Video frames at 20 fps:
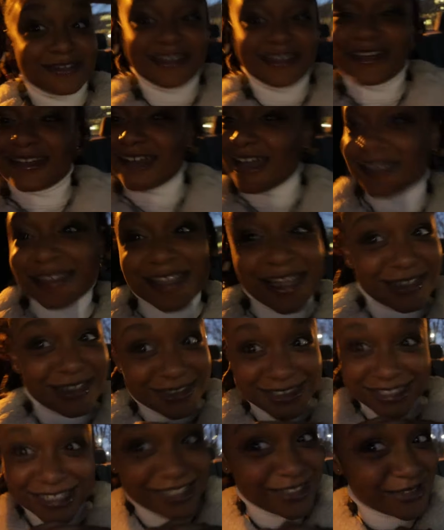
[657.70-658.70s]
Oh no, that
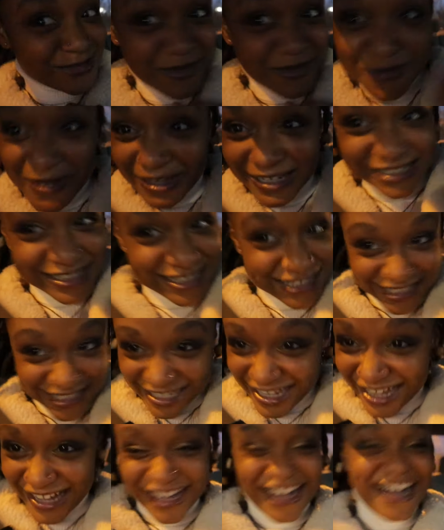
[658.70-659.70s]
sounds sus. We about to
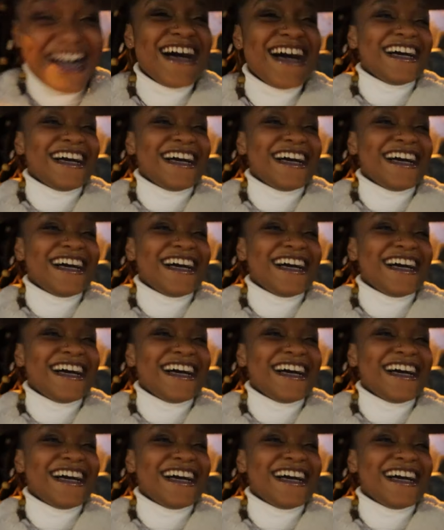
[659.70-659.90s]
see y'all.